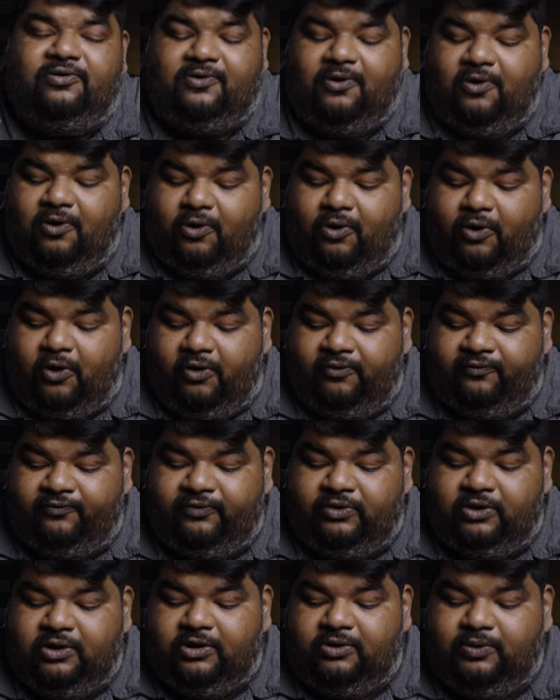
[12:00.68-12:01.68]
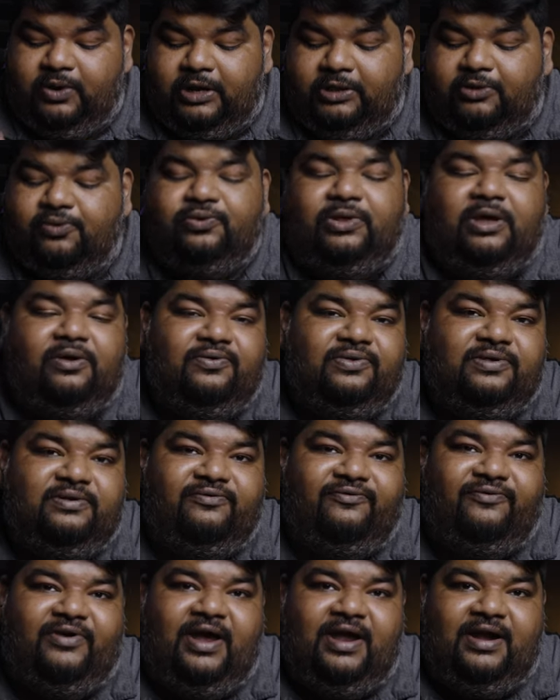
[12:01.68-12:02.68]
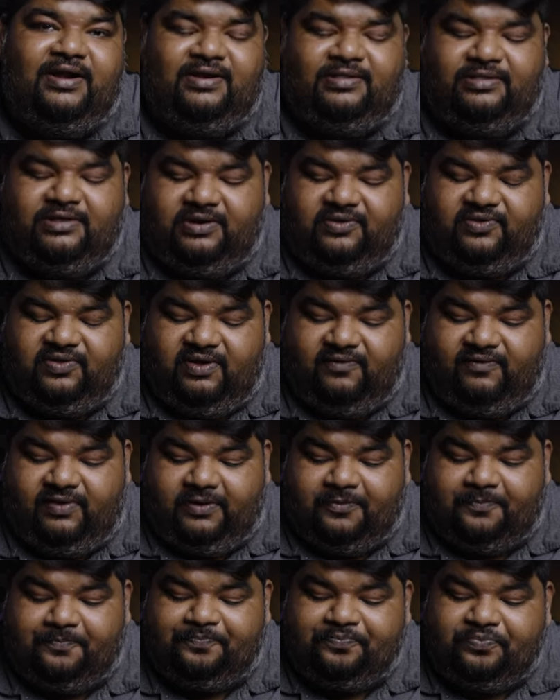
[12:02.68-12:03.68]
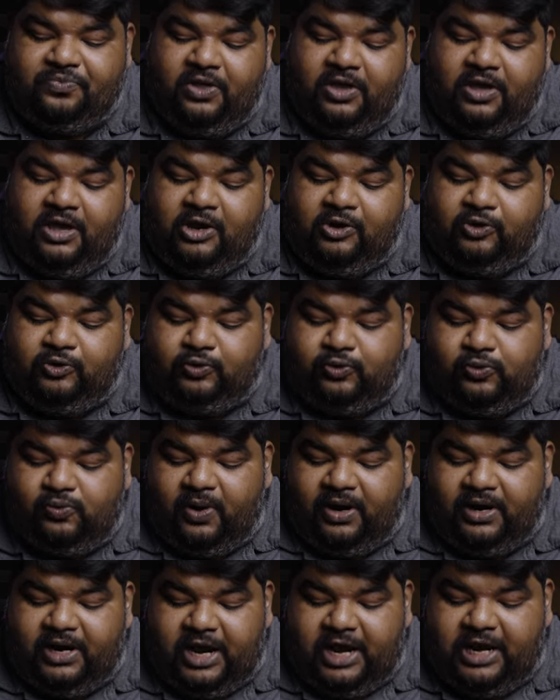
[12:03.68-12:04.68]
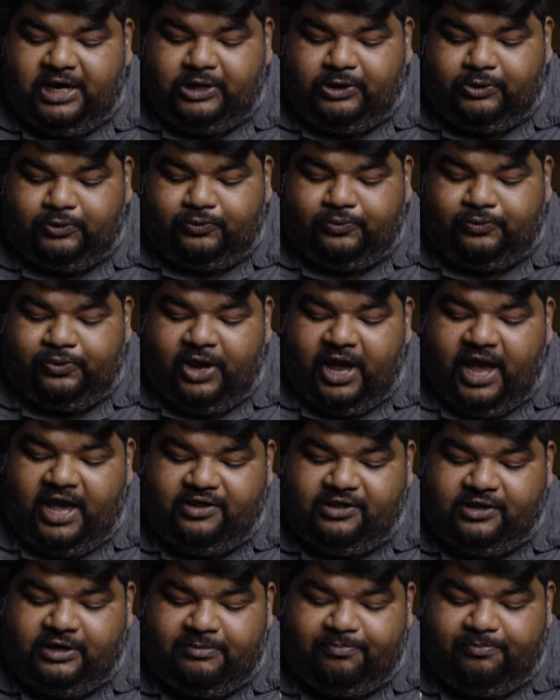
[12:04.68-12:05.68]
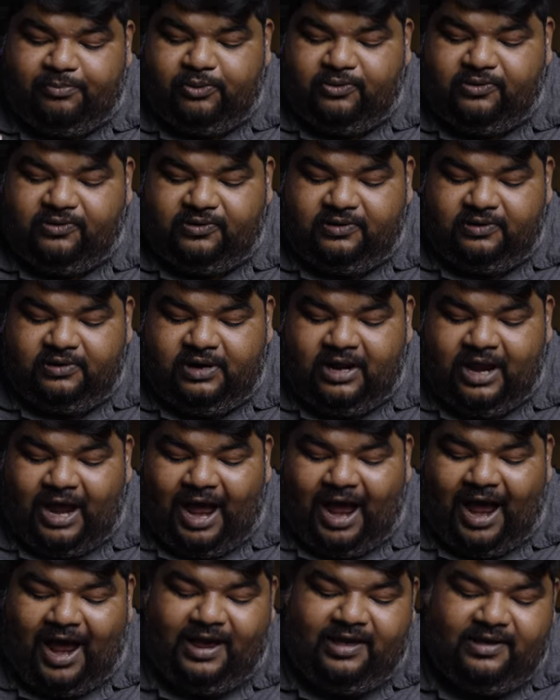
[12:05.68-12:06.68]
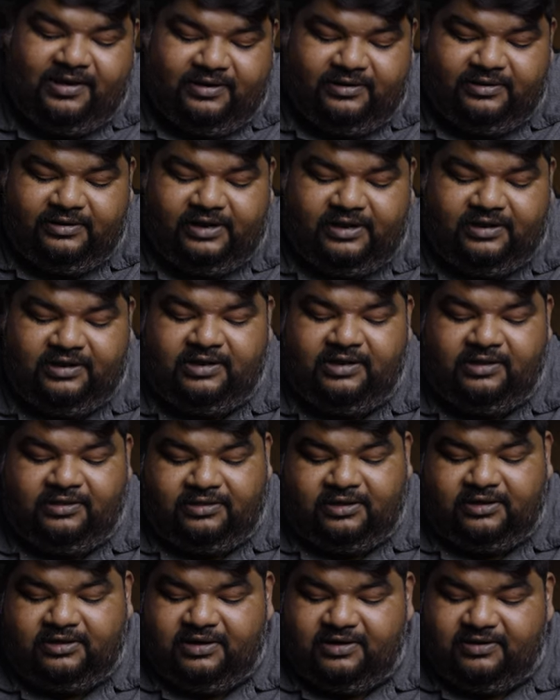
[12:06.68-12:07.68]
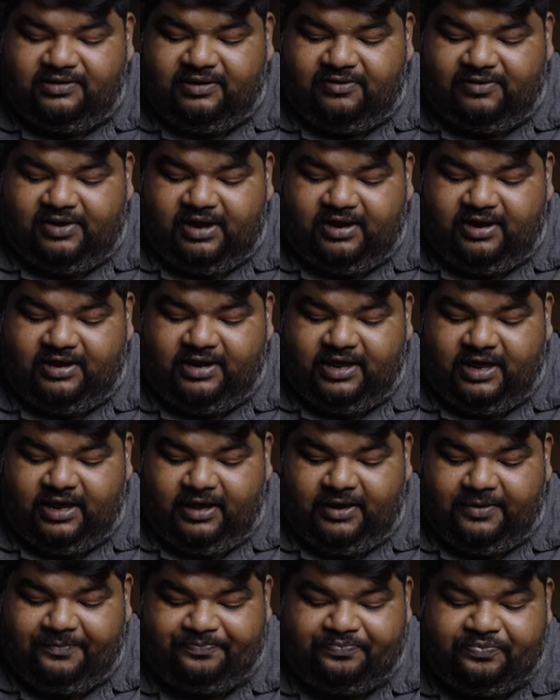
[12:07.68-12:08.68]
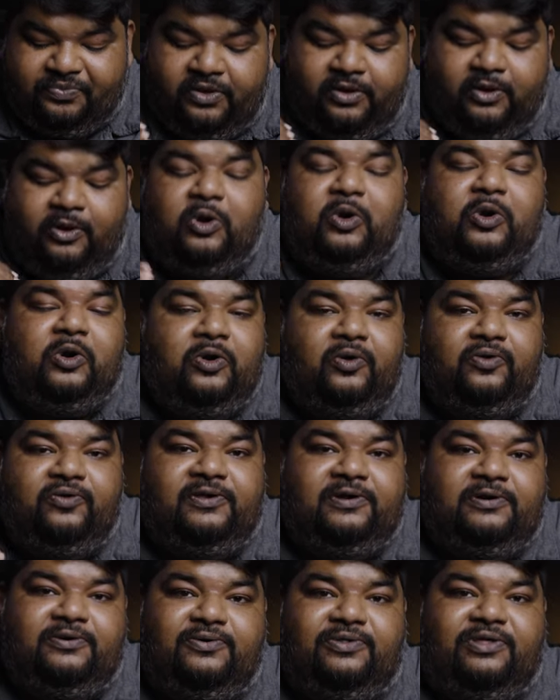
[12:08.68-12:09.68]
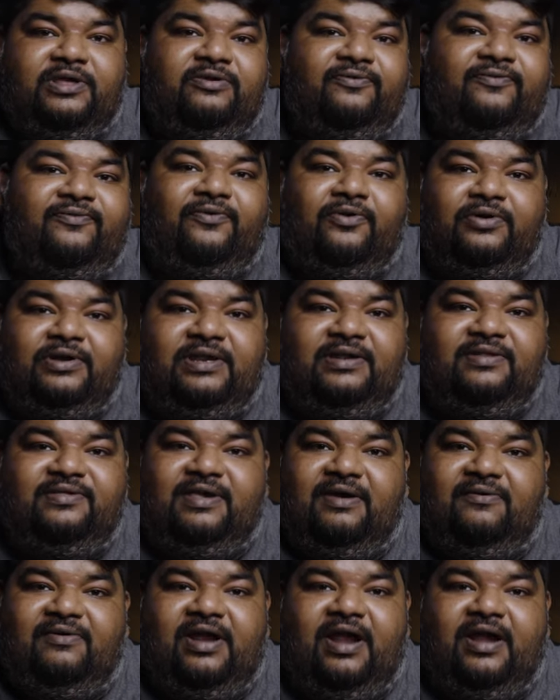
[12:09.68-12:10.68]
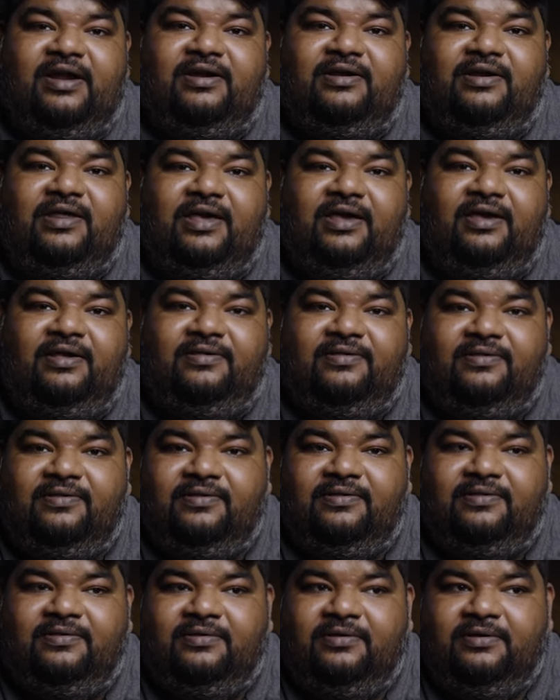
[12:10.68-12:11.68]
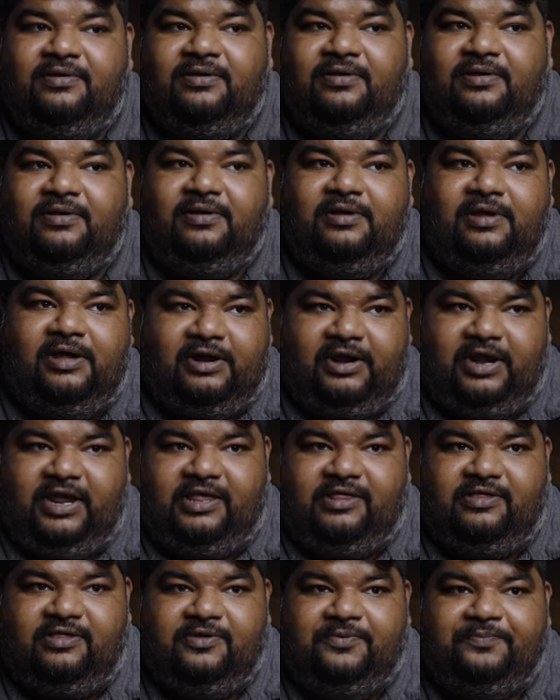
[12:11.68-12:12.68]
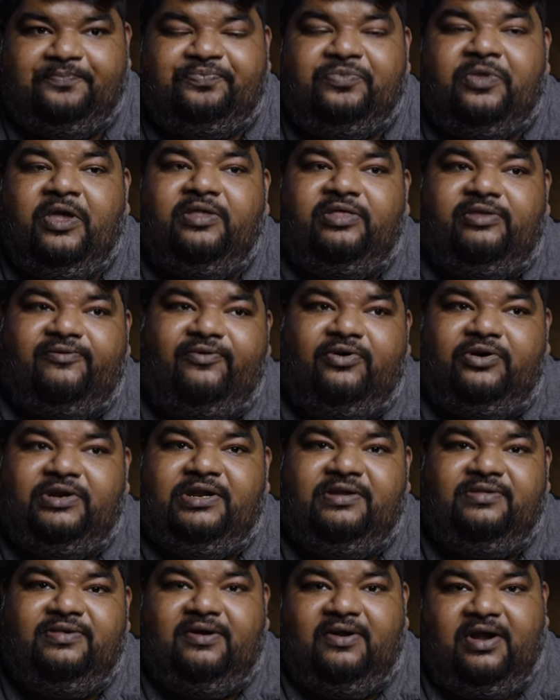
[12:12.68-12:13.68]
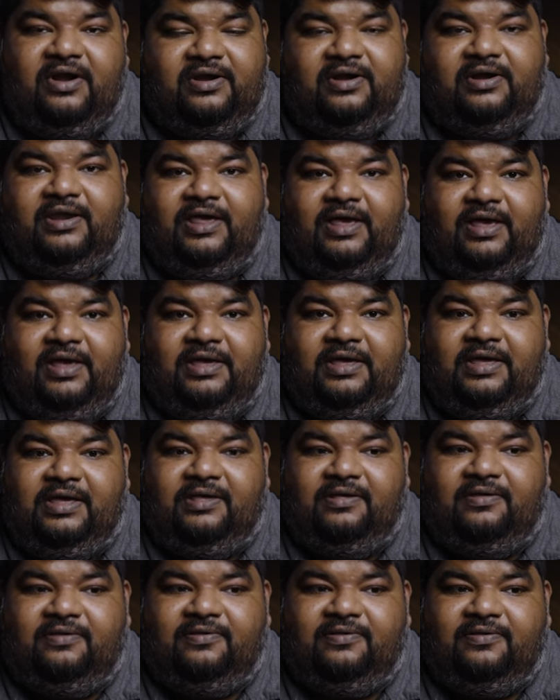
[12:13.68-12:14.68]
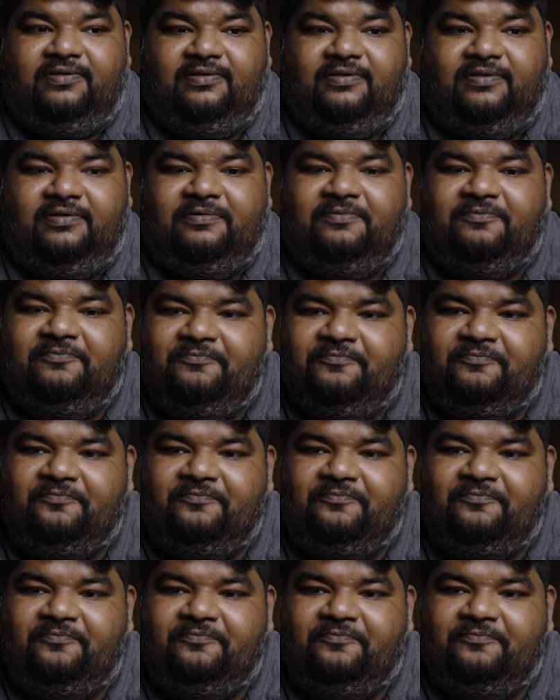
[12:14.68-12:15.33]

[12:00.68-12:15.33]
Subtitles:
score of 22,537. 2182 actually puts it higher than the 13700K, closer to the 14700K's range. The 14700K is